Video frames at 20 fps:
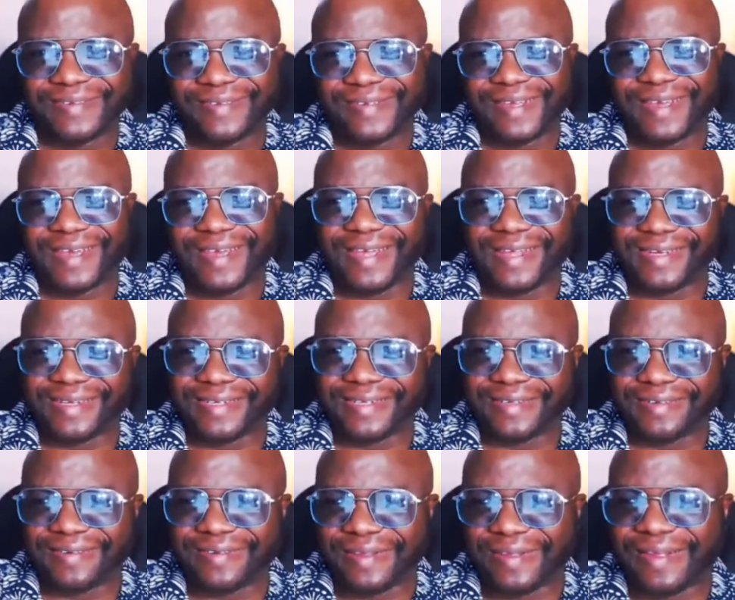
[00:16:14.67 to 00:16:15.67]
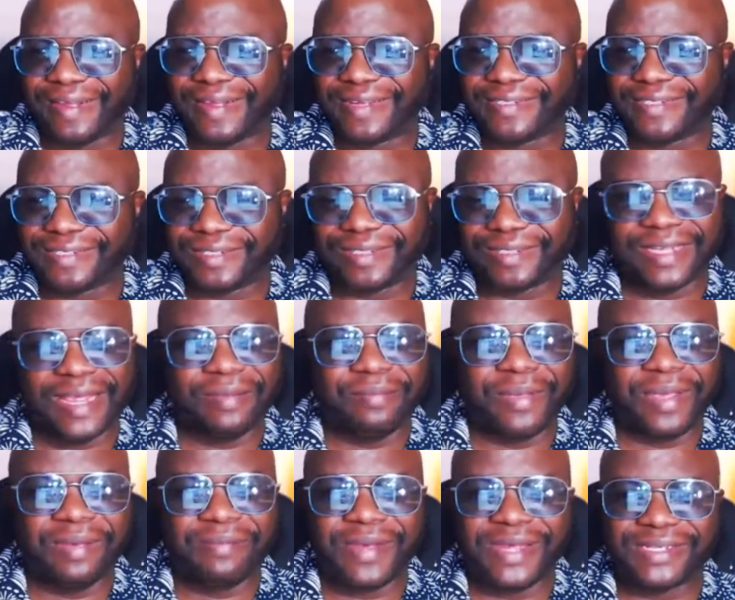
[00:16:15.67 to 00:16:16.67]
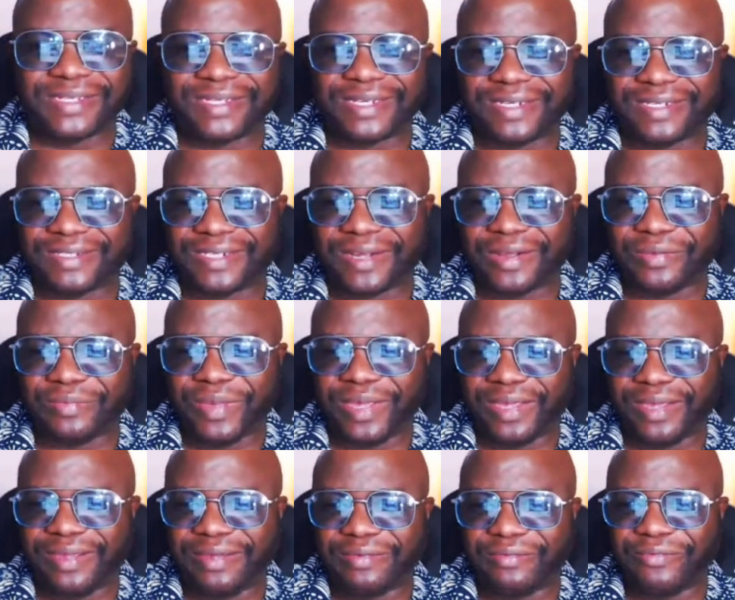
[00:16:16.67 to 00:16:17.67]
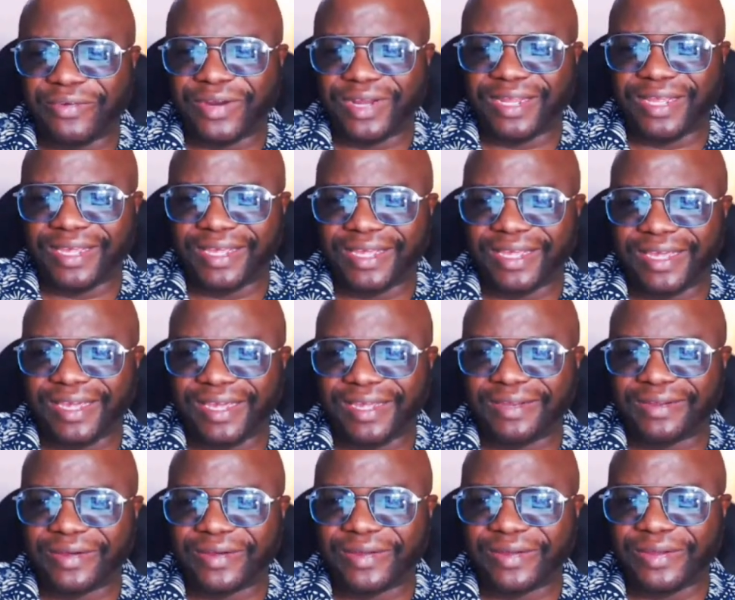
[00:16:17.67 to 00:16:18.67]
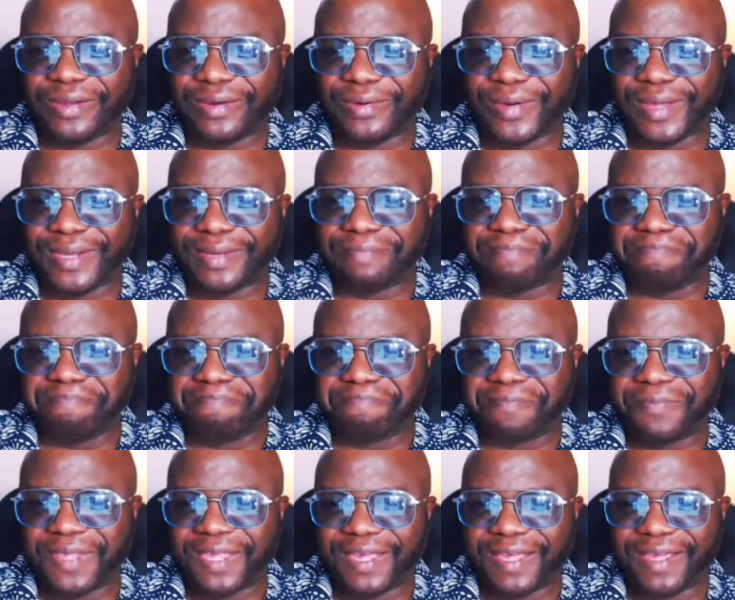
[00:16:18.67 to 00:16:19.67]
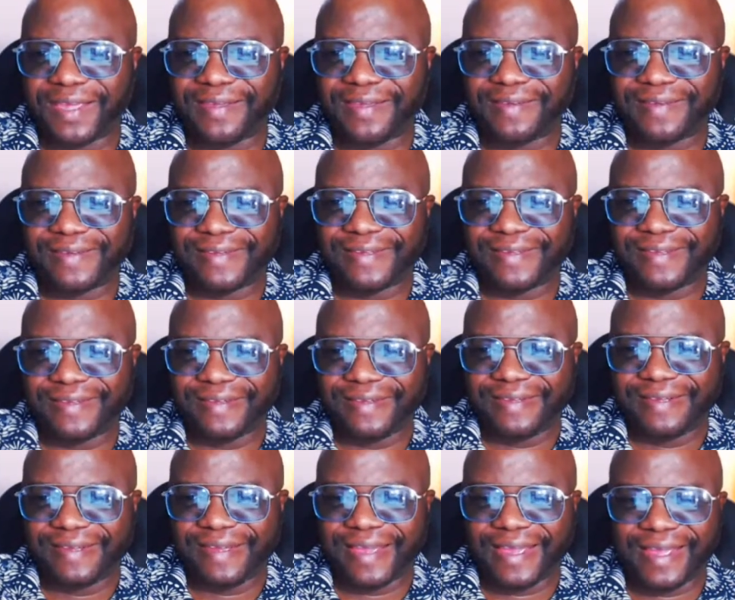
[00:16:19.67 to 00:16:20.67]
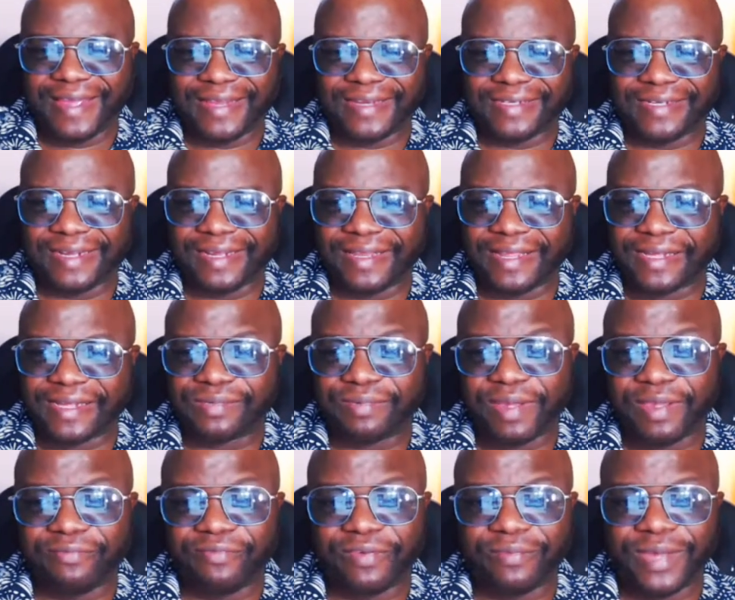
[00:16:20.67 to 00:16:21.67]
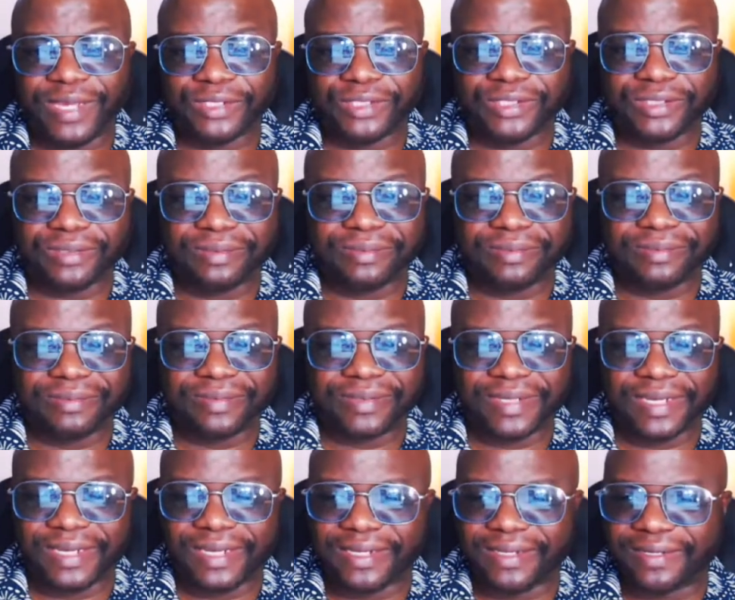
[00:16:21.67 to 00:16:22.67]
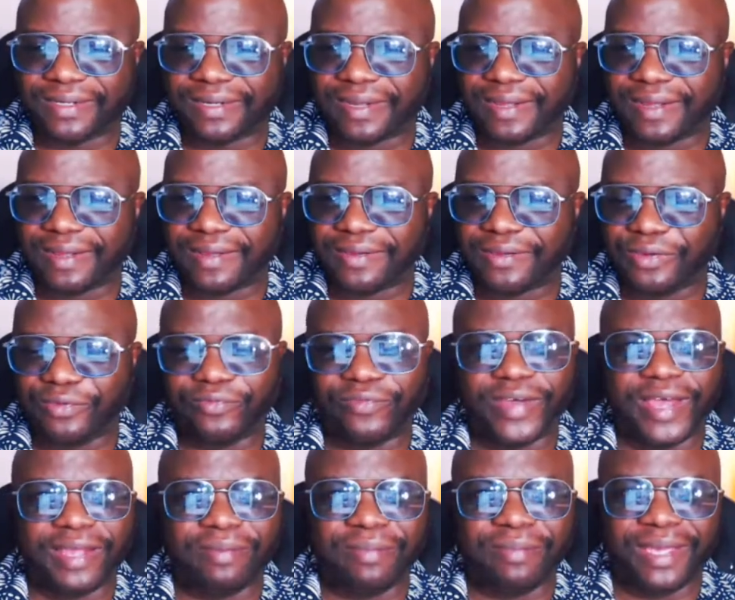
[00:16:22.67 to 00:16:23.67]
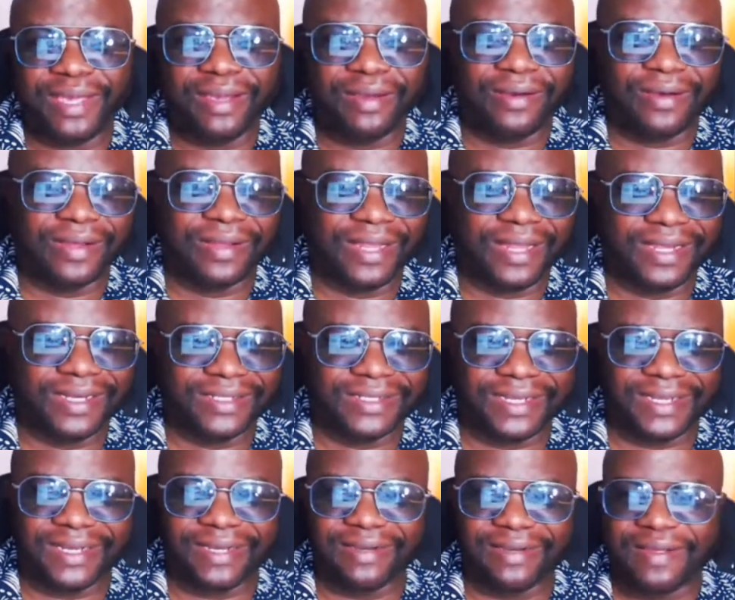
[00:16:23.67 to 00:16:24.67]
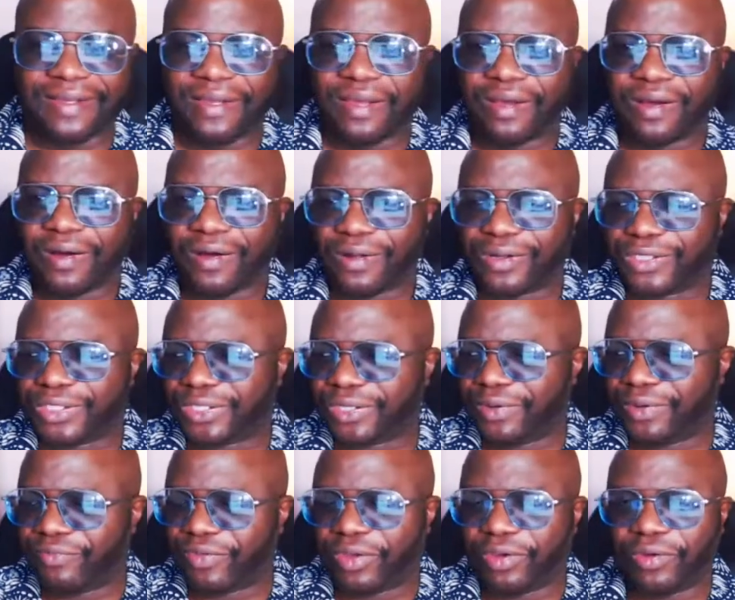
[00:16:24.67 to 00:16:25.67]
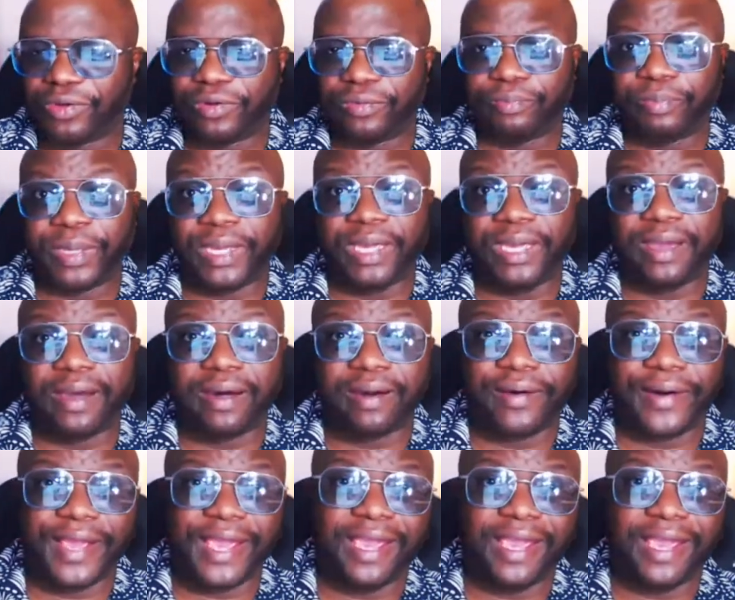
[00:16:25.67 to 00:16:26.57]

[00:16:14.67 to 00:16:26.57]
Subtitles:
and just send me a message. I'll be really keen on knowing. Okay. And that's my information. And you find me on LinkedIn. Also, if you go to praizion.com,